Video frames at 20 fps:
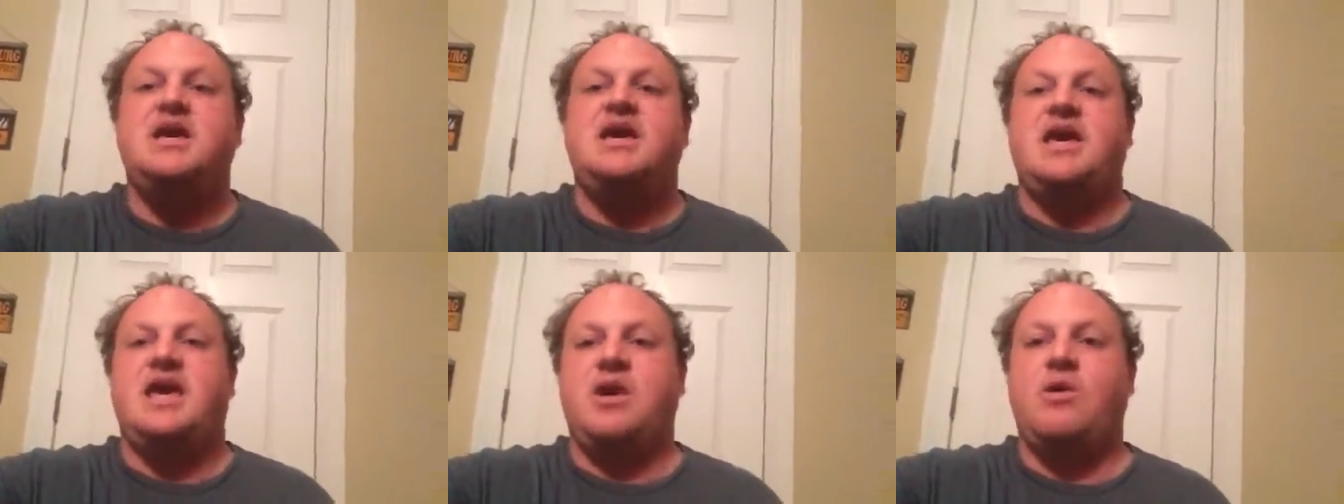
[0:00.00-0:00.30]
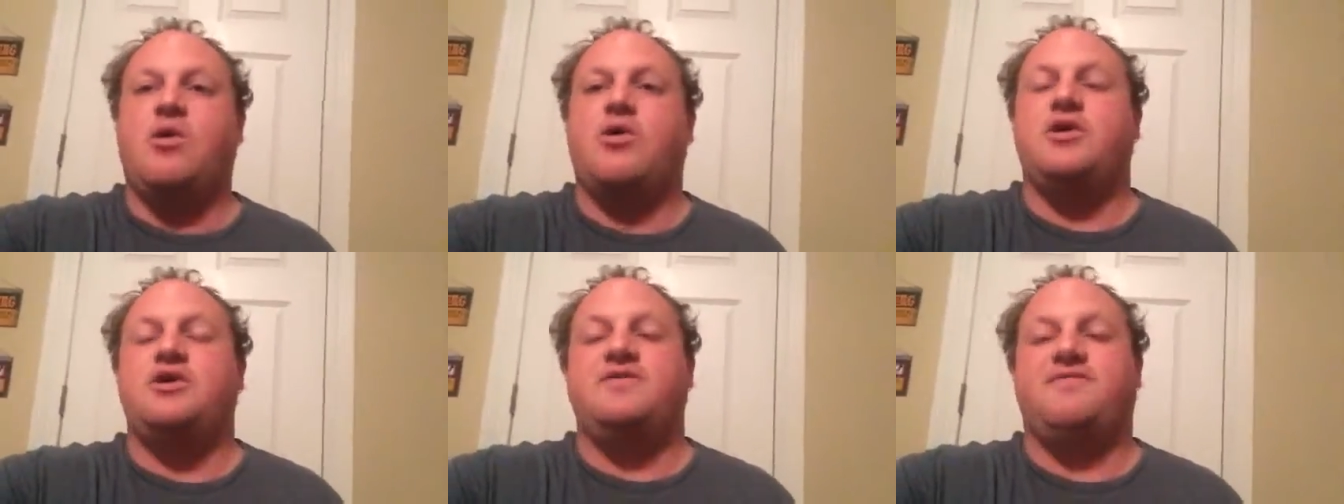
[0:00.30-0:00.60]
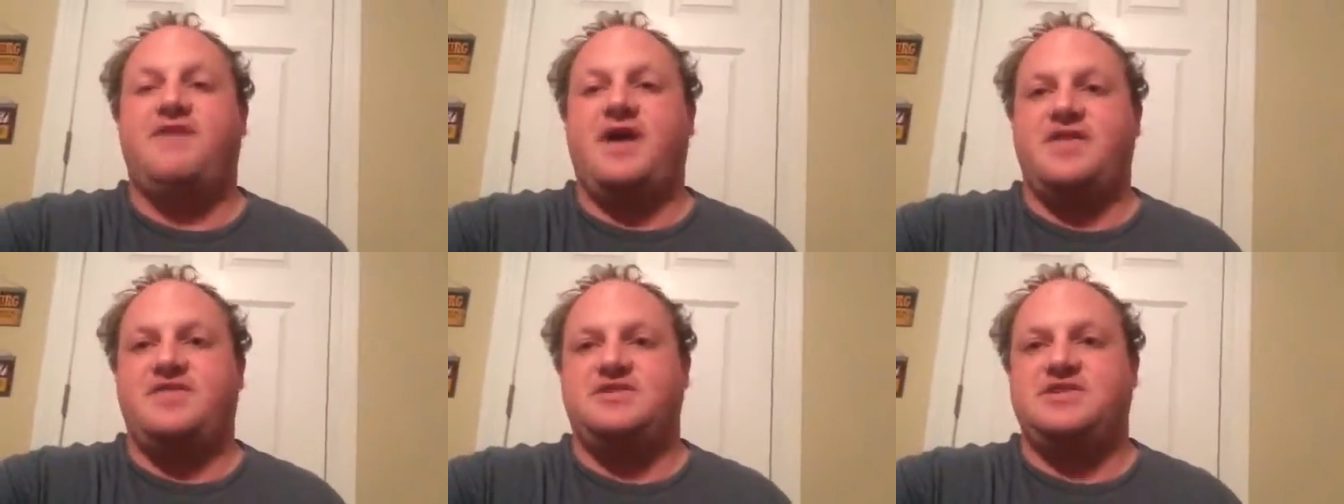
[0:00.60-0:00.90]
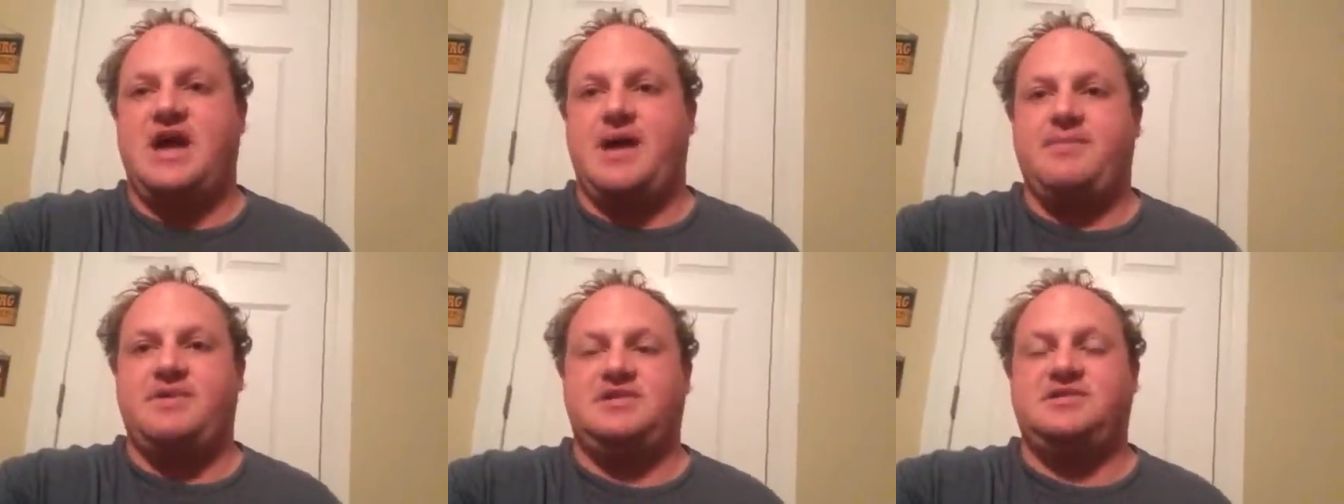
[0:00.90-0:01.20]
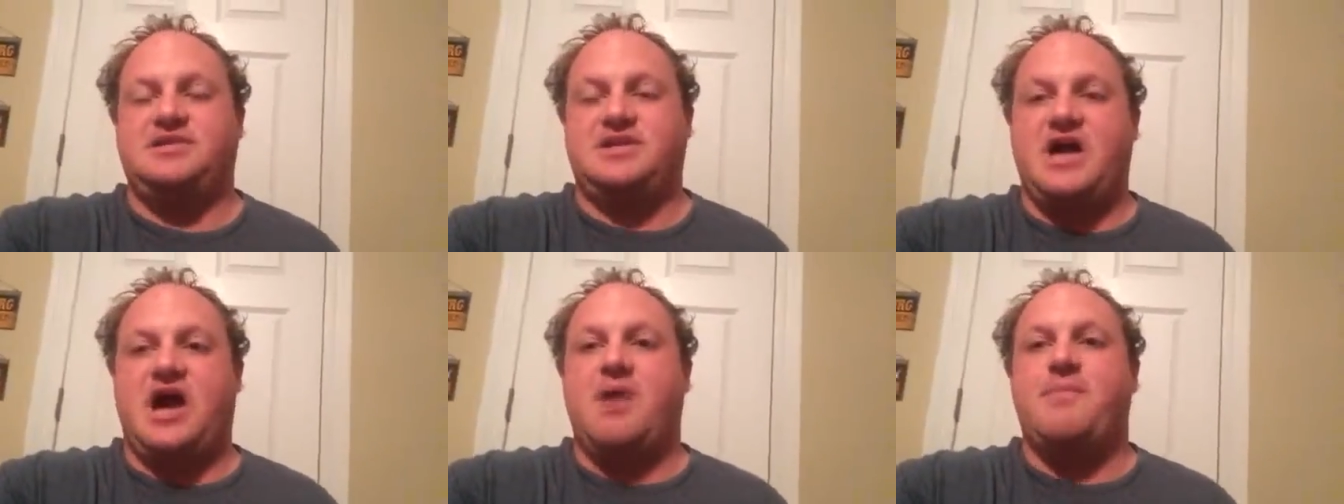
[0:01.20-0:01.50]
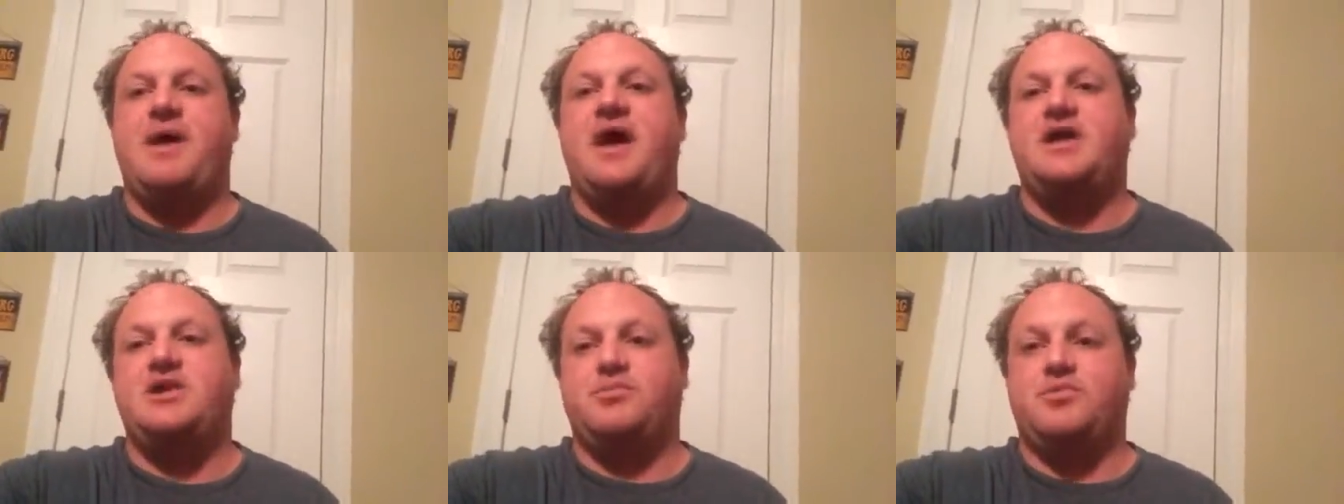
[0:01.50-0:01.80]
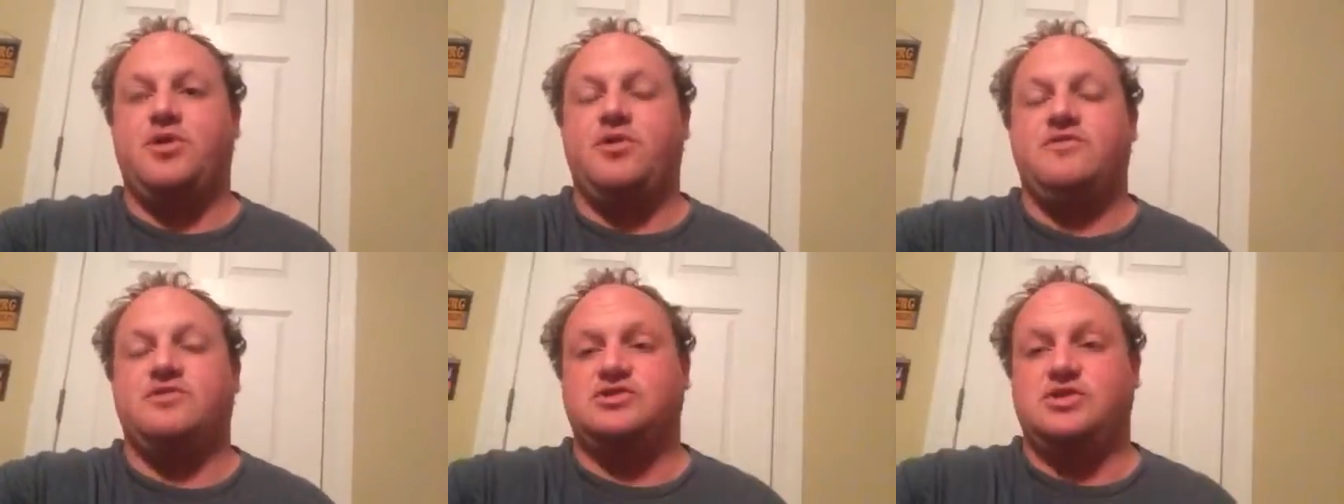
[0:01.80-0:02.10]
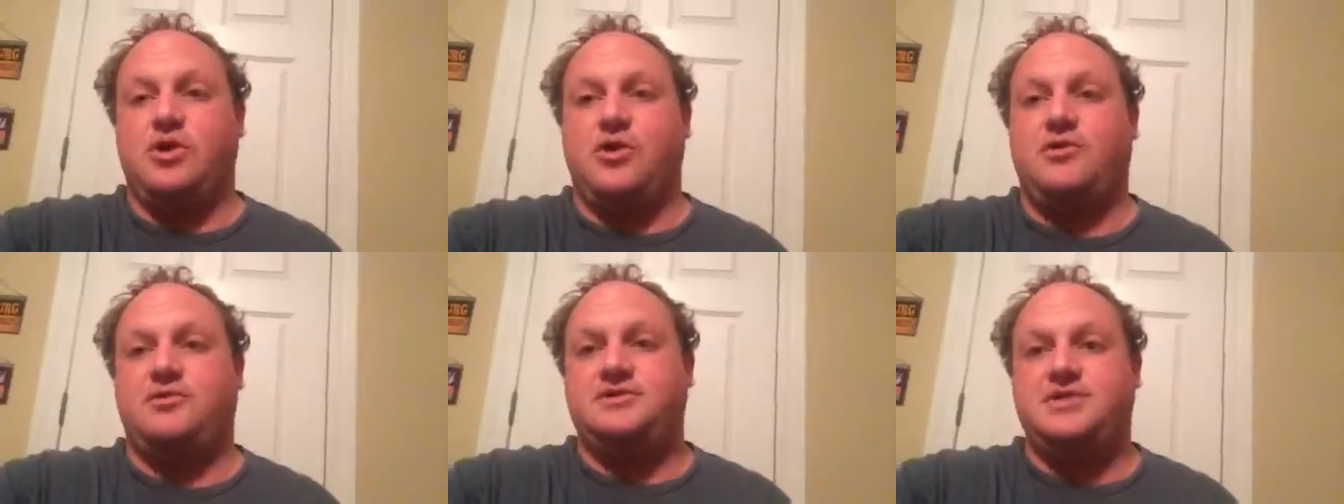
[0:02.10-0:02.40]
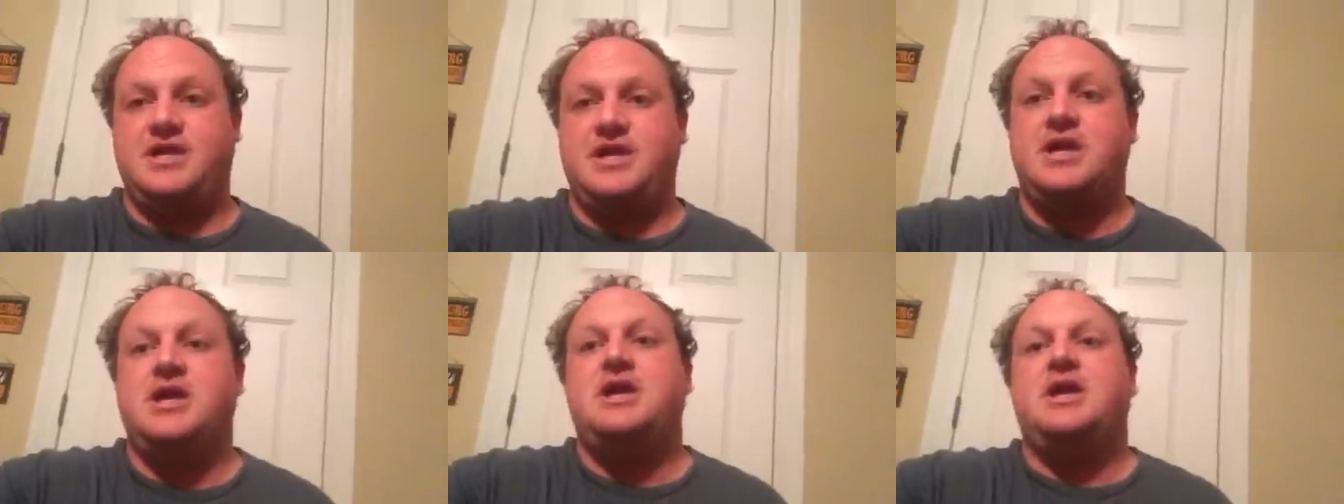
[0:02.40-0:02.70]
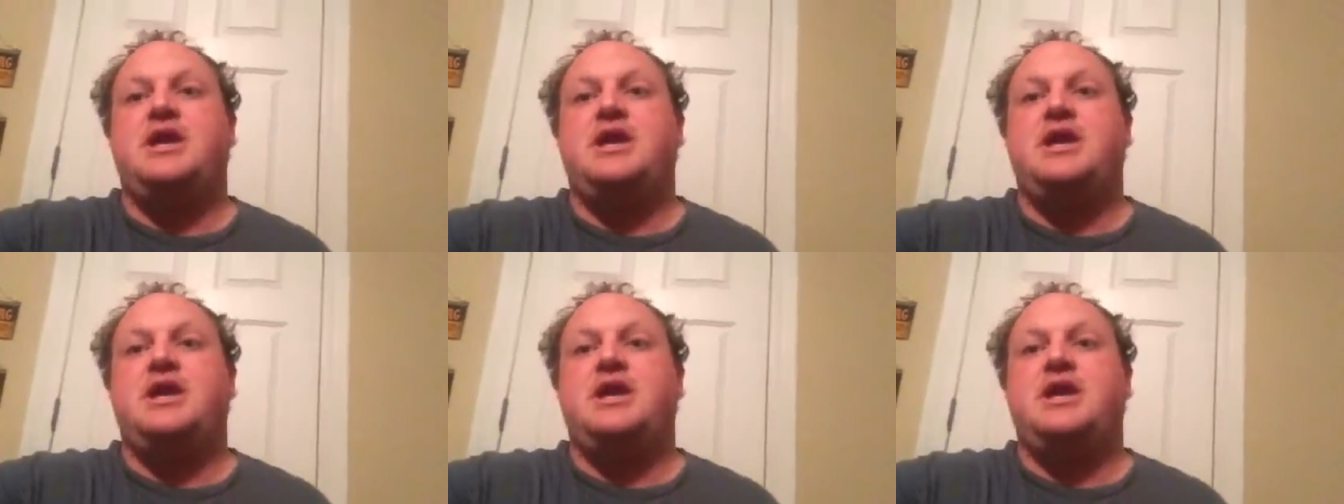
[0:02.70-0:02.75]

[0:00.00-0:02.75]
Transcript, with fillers: he wanted to fight the Japanese in combat to prove his loyalty.